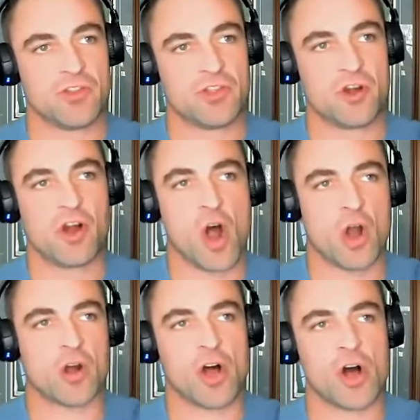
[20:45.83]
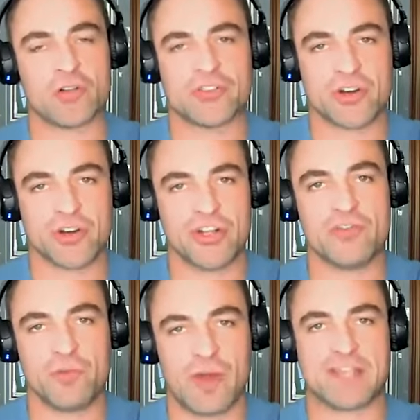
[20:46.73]
there are
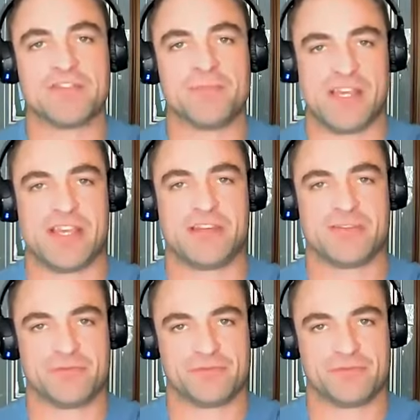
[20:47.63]
alternative ways of being